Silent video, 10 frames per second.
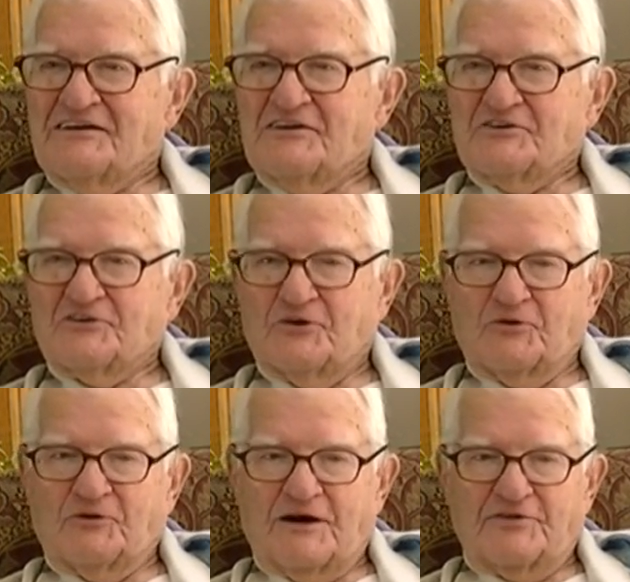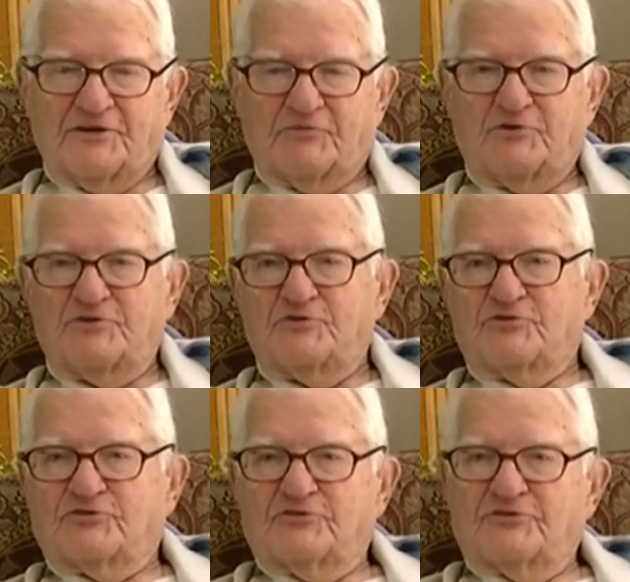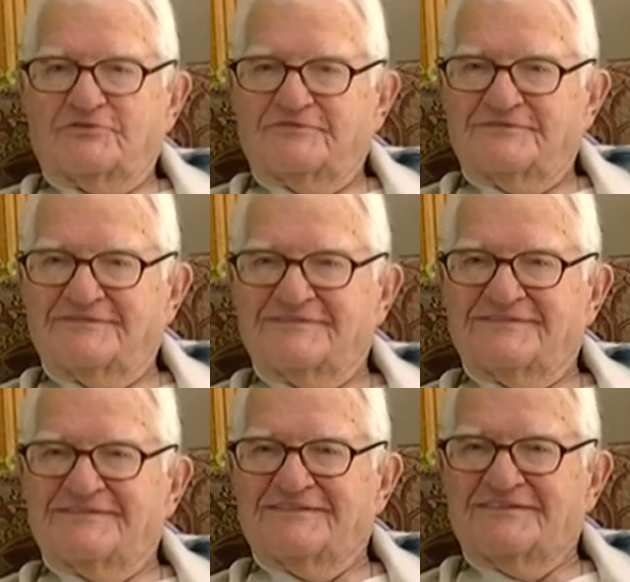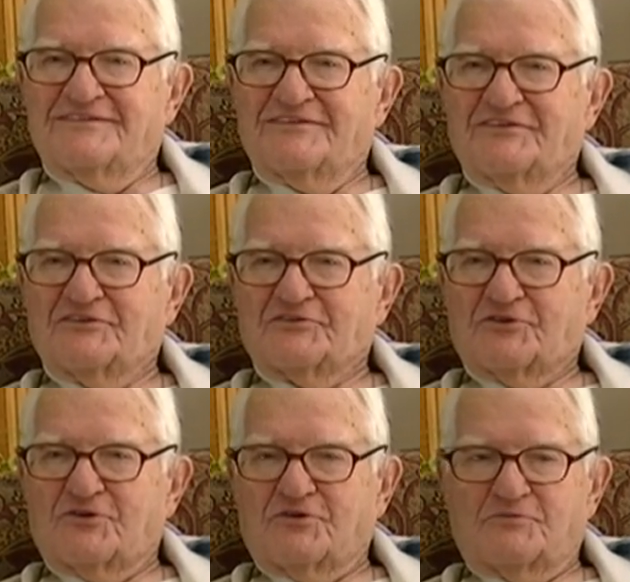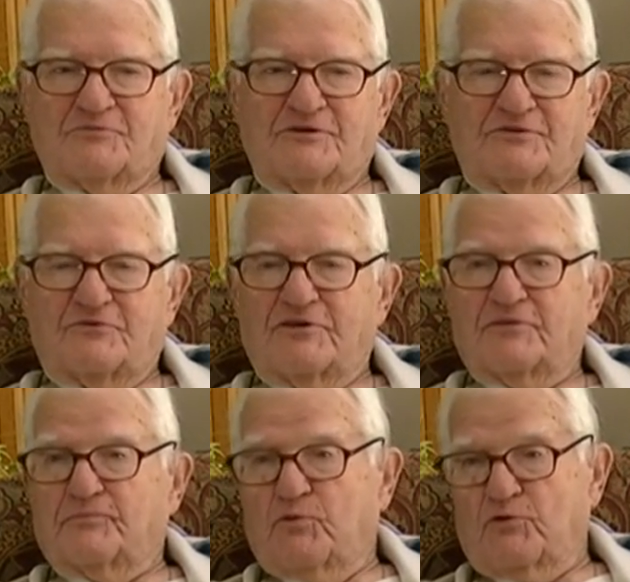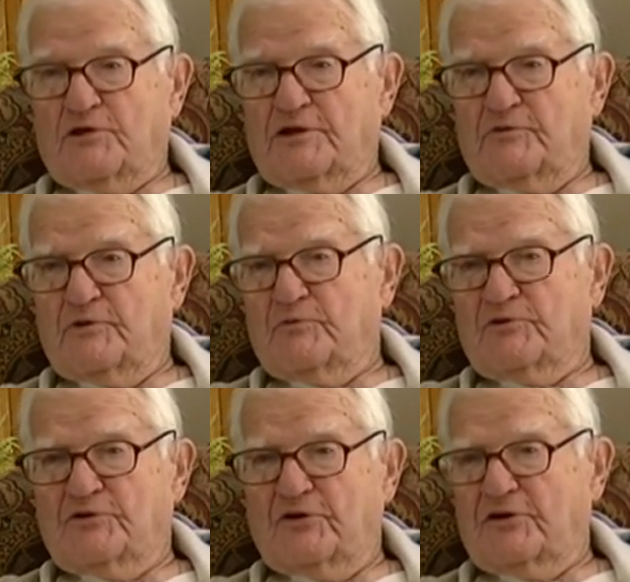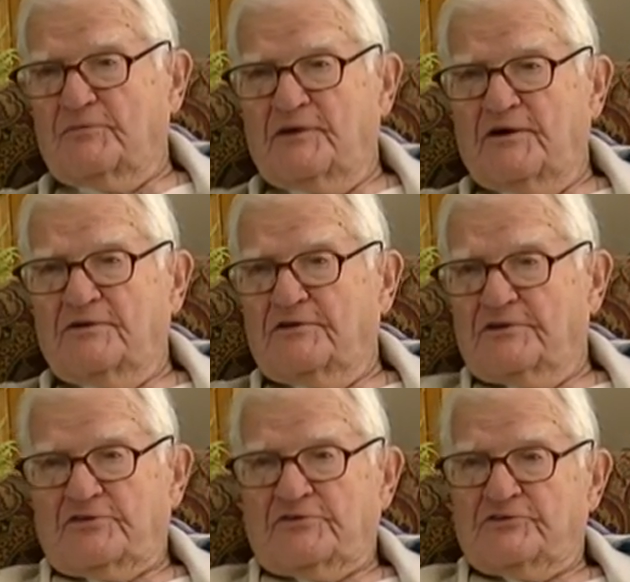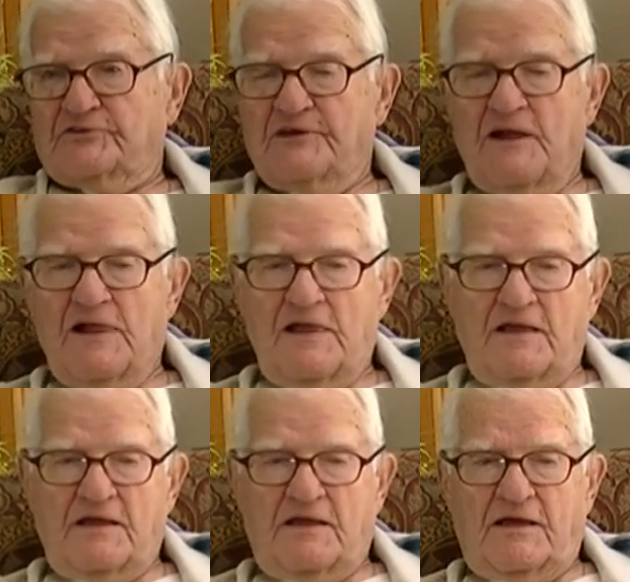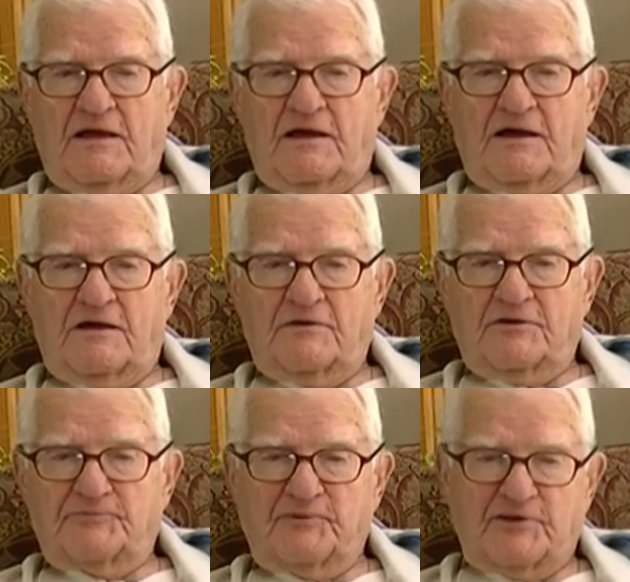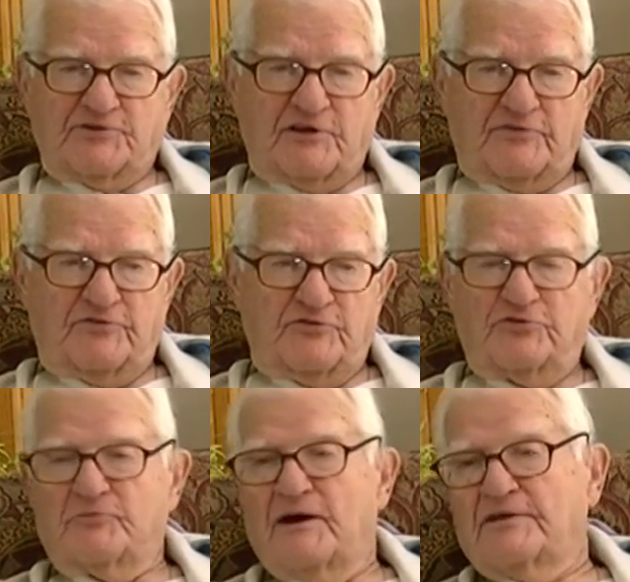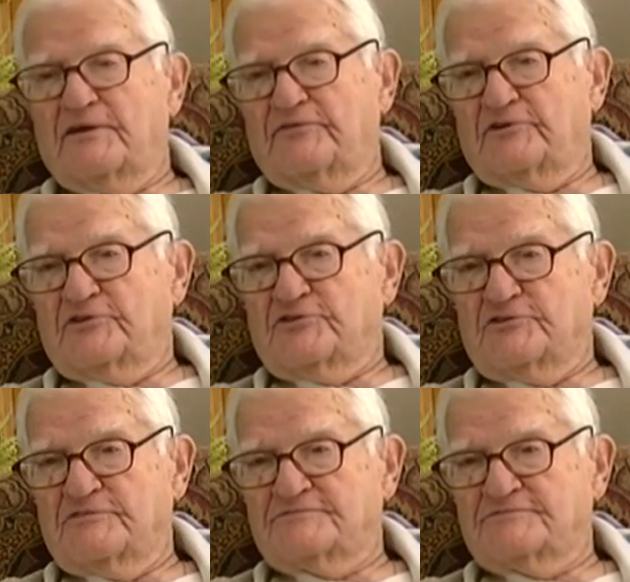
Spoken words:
So I think we use the term rather poorly when we're talking about leaders, especially if you use my definition.